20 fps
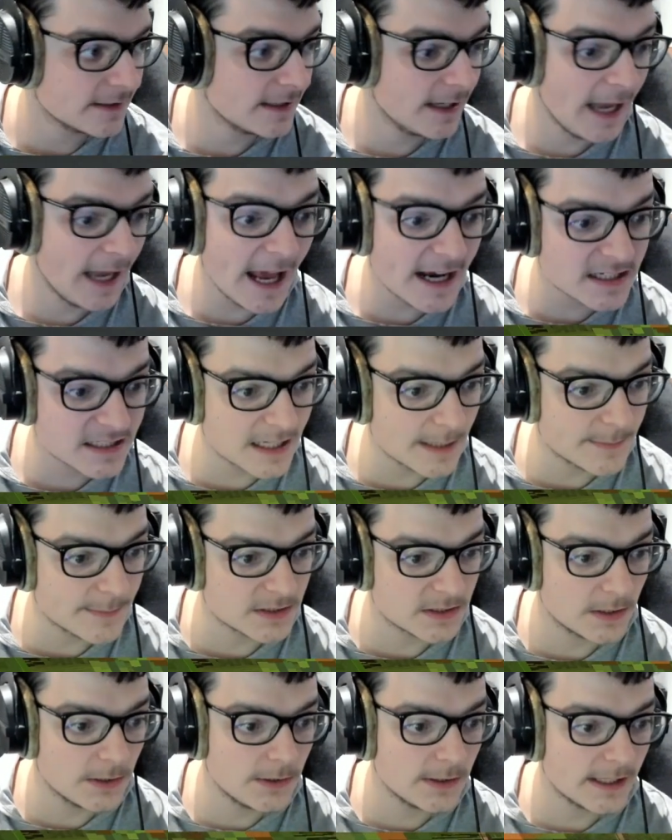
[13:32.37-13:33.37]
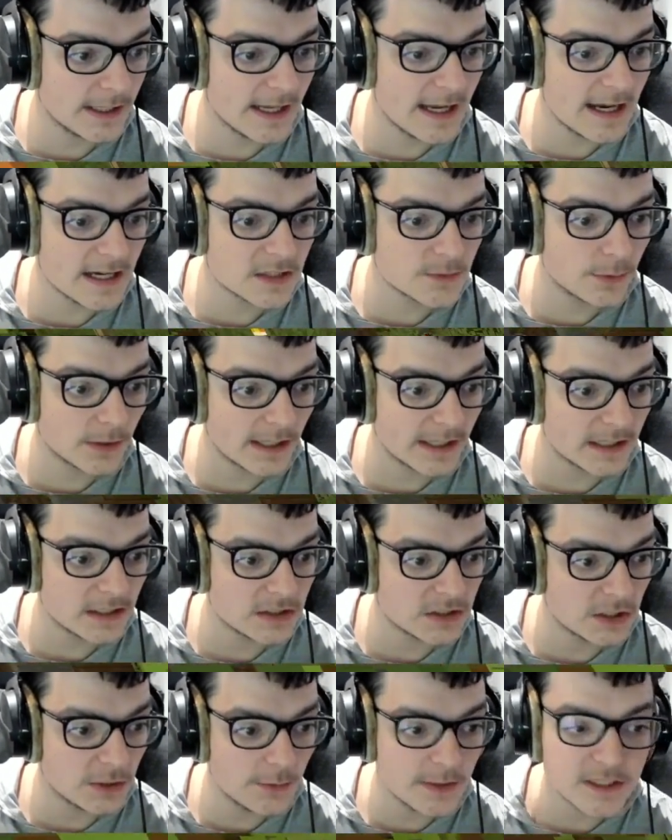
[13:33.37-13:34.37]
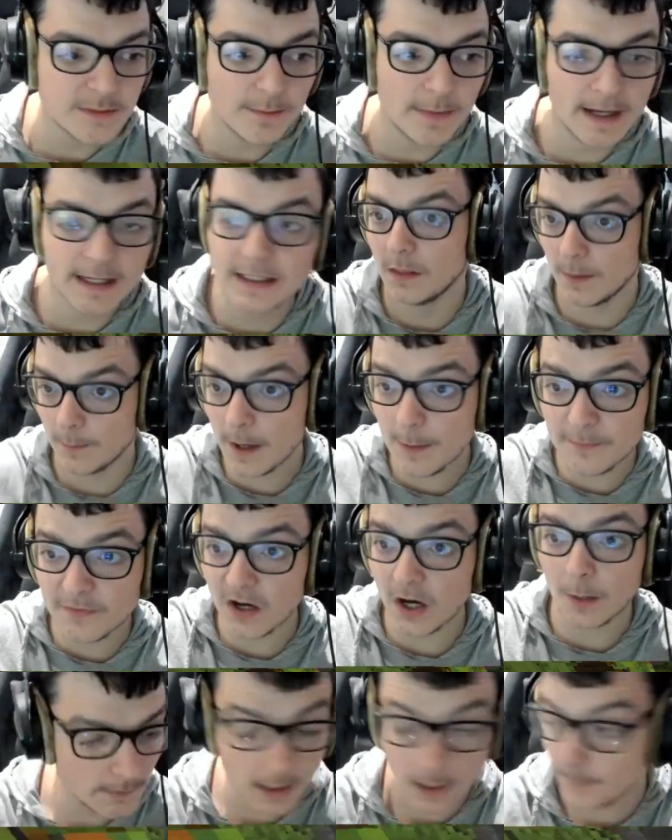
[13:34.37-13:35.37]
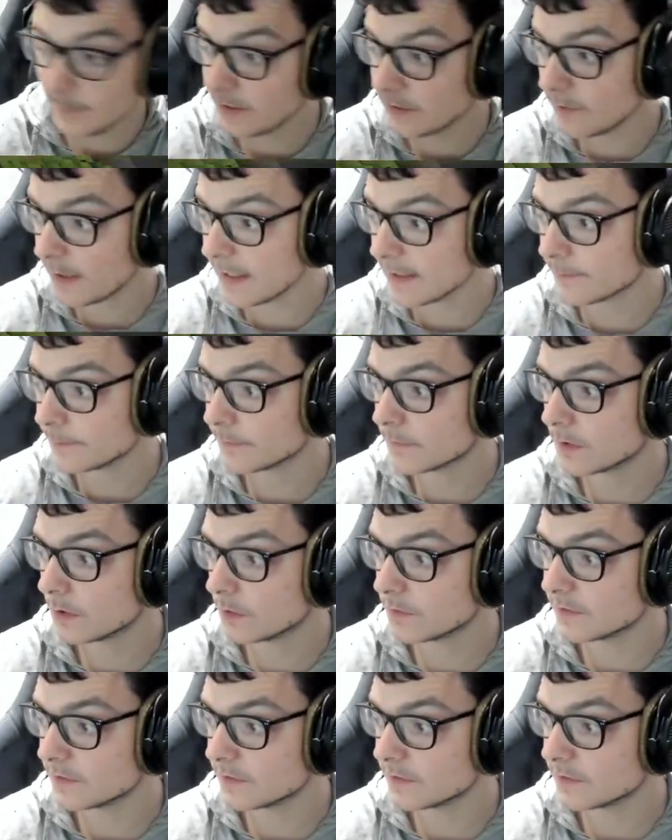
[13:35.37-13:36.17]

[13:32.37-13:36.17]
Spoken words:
next episode, I guess what I can do is make a mob farm. That'll be great. Good